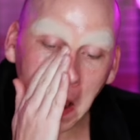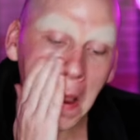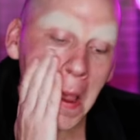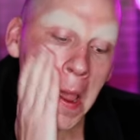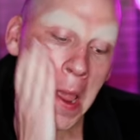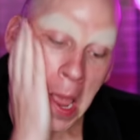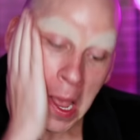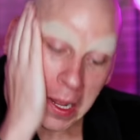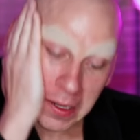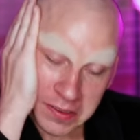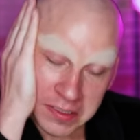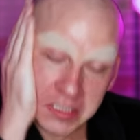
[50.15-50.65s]

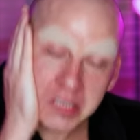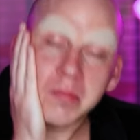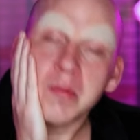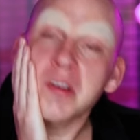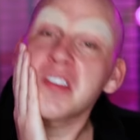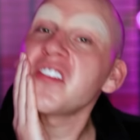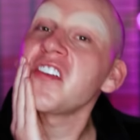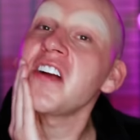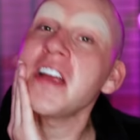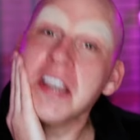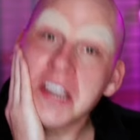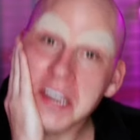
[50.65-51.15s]
I had some
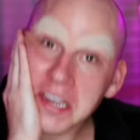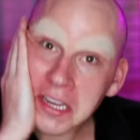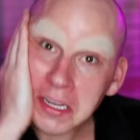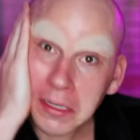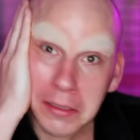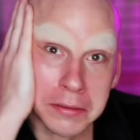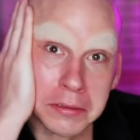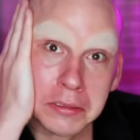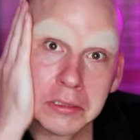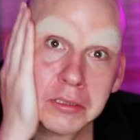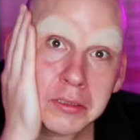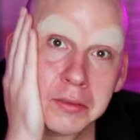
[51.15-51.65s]
other
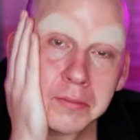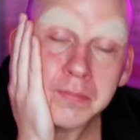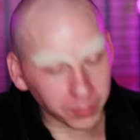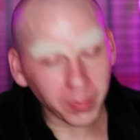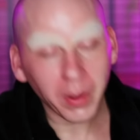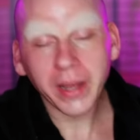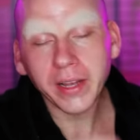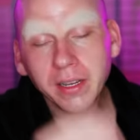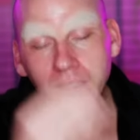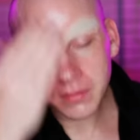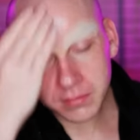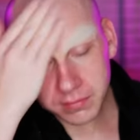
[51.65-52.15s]
ideas.
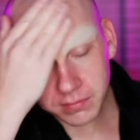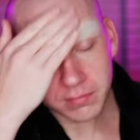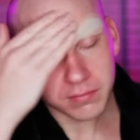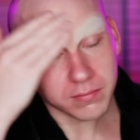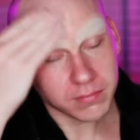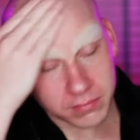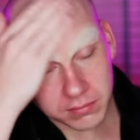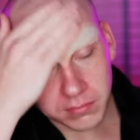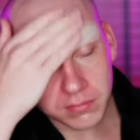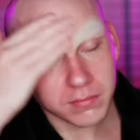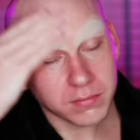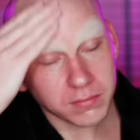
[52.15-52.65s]
But
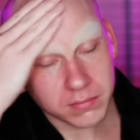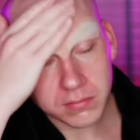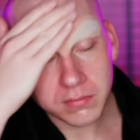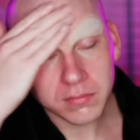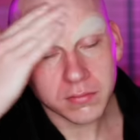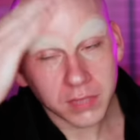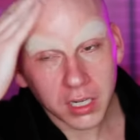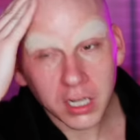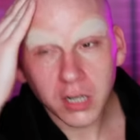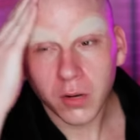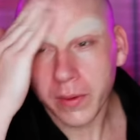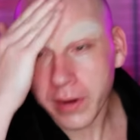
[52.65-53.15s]

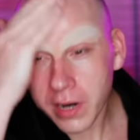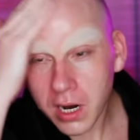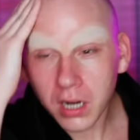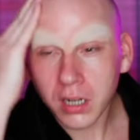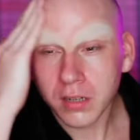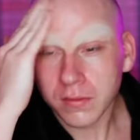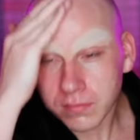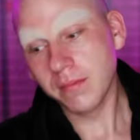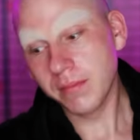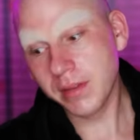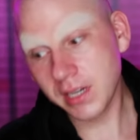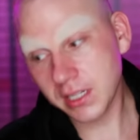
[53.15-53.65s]
here we are.
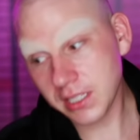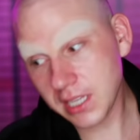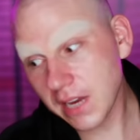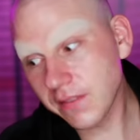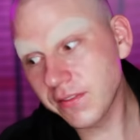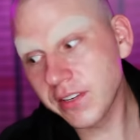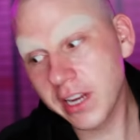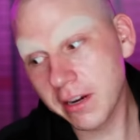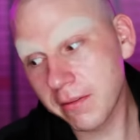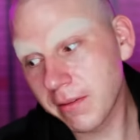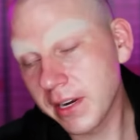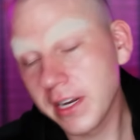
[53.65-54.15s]
Because I have
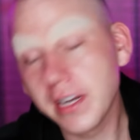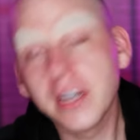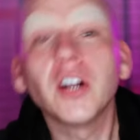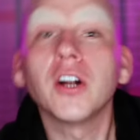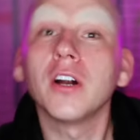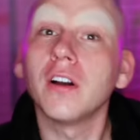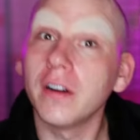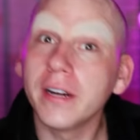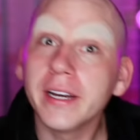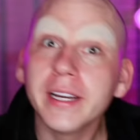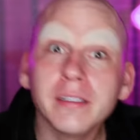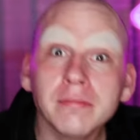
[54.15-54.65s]
to get ready in a
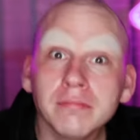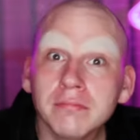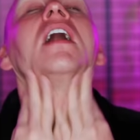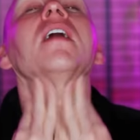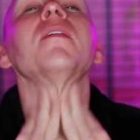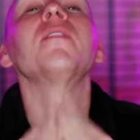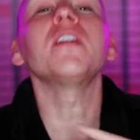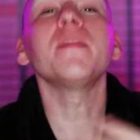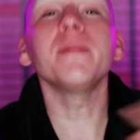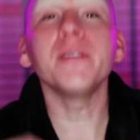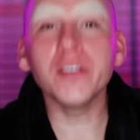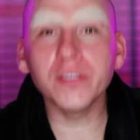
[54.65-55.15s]
hurry,
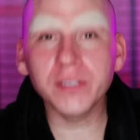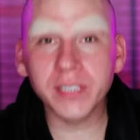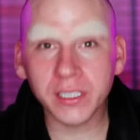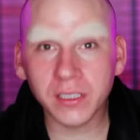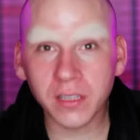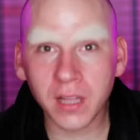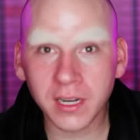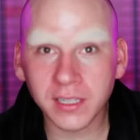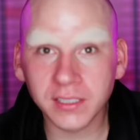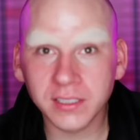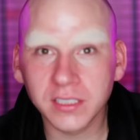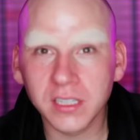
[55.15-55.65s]
I'm gonna be using a
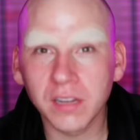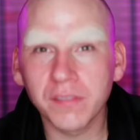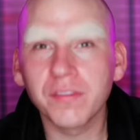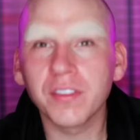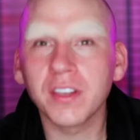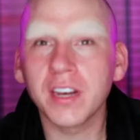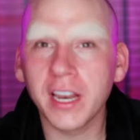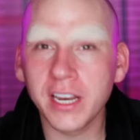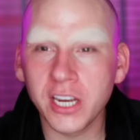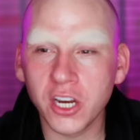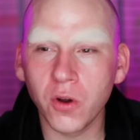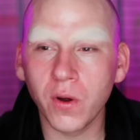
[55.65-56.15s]
lot of stuff
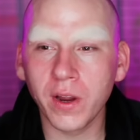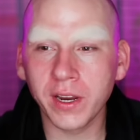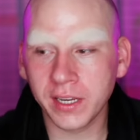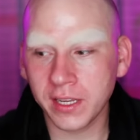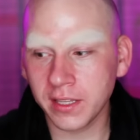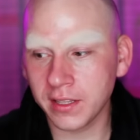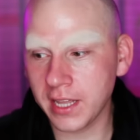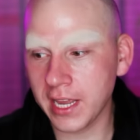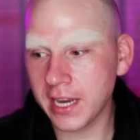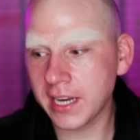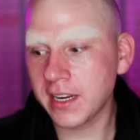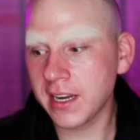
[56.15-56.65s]
that I know I
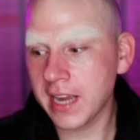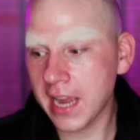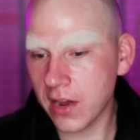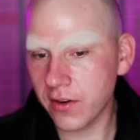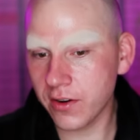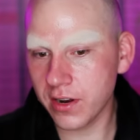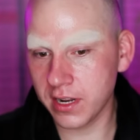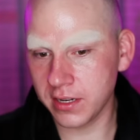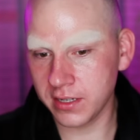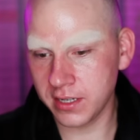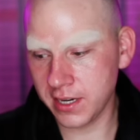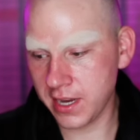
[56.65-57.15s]
can like
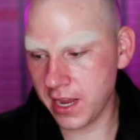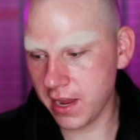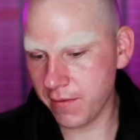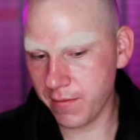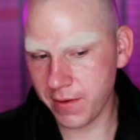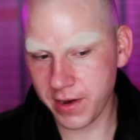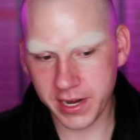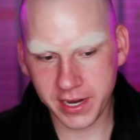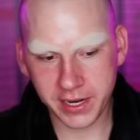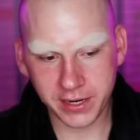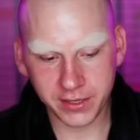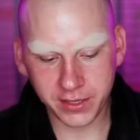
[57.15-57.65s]
count on to get
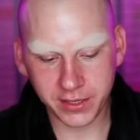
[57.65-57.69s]
ready,